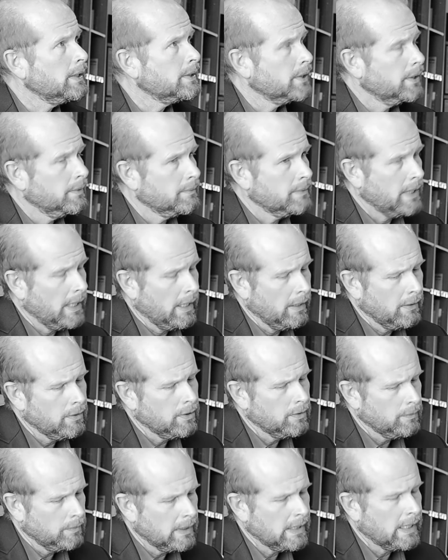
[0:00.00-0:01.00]
terms, how
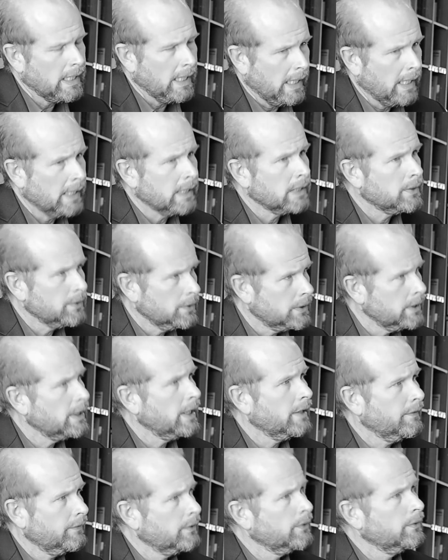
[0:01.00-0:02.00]
can we get a good
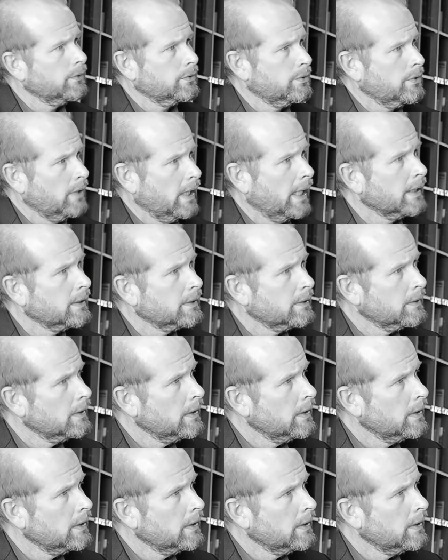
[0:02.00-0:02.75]
enough contract